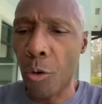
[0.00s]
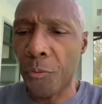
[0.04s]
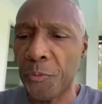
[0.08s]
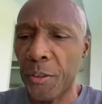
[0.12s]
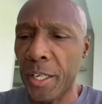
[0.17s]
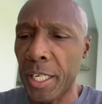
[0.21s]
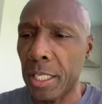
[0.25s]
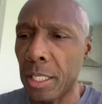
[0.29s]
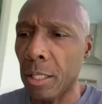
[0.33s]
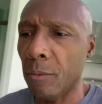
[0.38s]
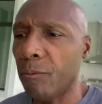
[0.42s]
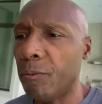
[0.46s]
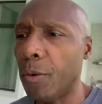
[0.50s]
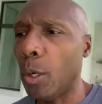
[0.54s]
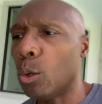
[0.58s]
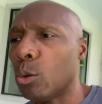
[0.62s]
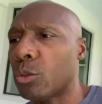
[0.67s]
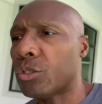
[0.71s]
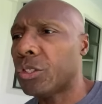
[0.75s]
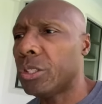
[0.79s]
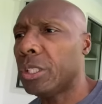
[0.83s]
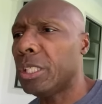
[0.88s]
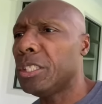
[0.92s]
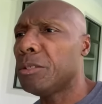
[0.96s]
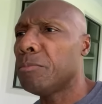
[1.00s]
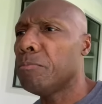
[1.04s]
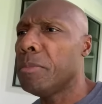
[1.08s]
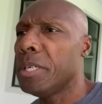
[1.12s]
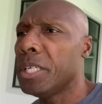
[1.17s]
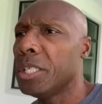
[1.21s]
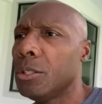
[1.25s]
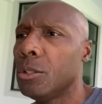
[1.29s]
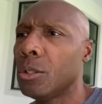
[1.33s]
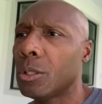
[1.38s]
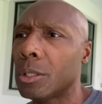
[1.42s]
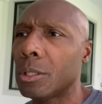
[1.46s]
thinking folks and these
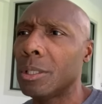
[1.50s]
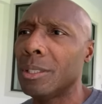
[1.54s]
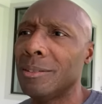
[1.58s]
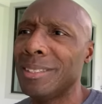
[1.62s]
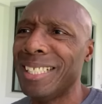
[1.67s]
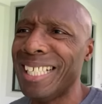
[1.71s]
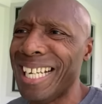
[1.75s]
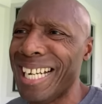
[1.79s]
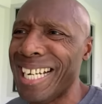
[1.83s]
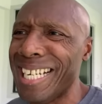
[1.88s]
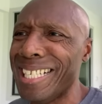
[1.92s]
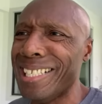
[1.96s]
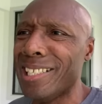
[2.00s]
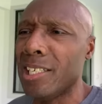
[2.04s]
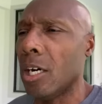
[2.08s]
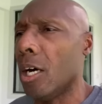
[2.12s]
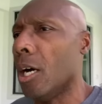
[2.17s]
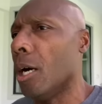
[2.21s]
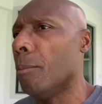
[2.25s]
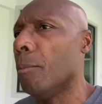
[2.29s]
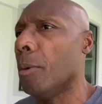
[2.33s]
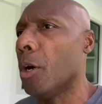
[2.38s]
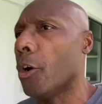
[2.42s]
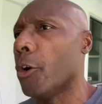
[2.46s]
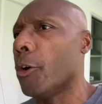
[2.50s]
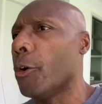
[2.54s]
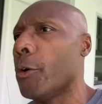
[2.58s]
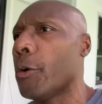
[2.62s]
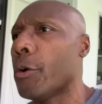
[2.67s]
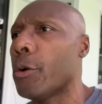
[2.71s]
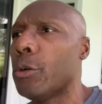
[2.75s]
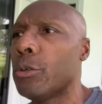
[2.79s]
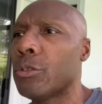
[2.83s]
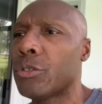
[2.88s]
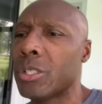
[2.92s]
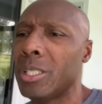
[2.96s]
middle income
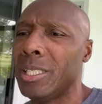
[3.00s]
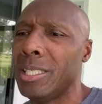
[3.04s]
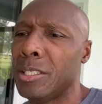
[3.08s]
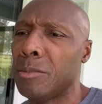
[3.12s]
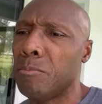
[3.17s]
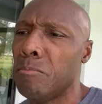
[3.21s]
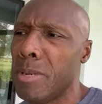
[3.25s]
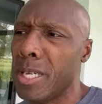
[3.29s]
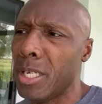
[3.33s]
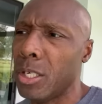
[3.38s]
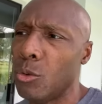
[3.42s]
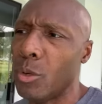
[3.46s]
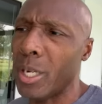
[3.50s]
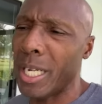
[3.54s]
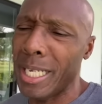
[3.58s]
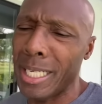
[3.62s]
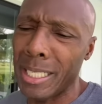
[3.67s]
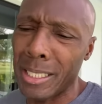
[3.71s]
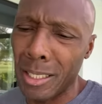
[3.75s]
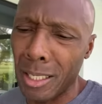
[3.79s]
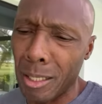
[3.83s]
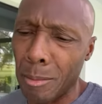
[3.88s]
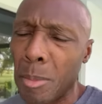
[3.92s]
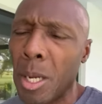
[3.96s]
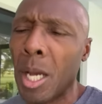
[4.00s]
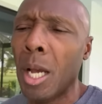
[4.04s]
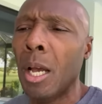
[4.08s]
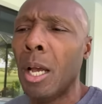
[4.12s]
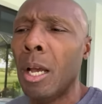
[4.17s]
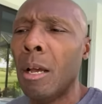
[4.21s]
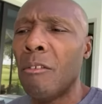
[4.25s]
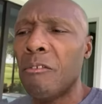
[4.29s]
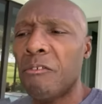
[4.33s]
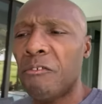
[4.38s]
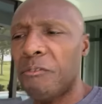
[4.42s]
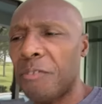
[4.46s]
earners and these middle income
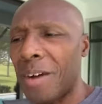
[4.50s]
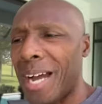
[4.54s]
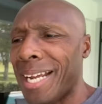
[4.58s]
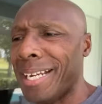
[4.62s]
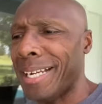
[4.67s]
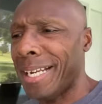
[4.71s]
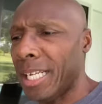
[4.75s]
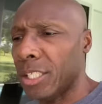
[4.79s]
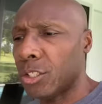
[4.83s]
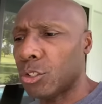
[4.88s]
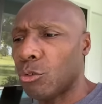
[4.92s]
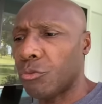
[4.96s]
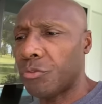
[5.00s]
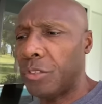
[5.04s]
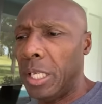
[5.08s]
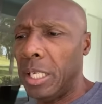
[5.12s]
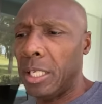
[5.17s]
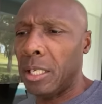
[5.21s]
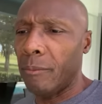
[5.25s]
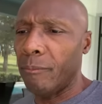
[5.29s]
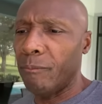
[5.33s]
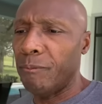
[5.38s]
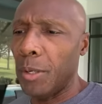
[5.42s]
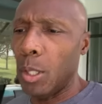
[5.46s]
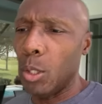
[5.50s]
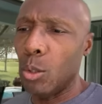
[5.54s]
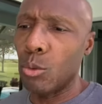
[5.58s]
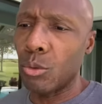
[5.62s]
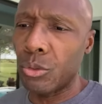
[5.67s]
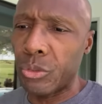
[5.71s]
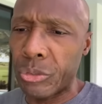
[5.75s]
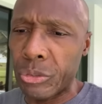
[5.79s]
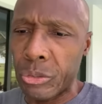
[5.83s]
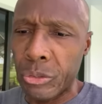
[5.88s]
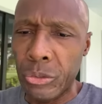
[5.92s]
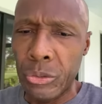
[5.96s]
financial thinking
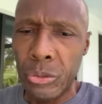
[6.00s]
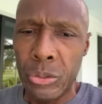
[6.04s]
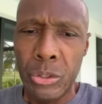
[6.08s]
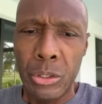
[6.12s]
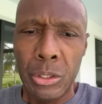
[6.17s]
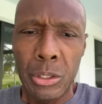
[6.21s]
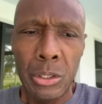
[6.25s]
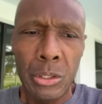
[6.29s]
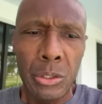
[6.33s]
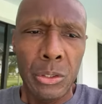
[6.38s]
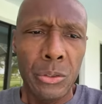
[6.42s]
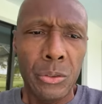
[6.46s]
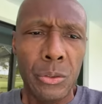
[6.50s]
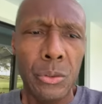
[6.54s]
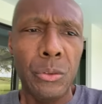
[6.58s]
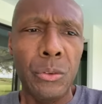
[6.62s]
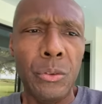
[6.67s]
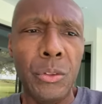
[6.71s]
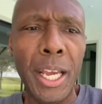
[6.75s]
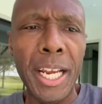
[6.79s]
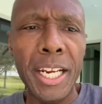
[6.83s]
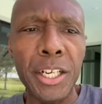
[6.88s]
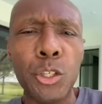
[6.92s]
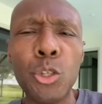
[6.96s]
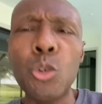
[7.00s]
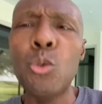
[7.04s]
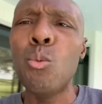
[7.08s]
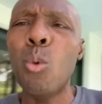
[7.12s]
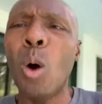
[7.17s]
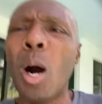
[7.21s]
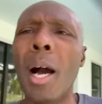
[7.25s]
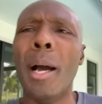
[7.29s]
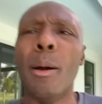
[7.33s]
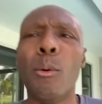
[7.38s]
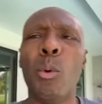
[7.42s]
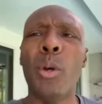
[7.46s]
folks, they do what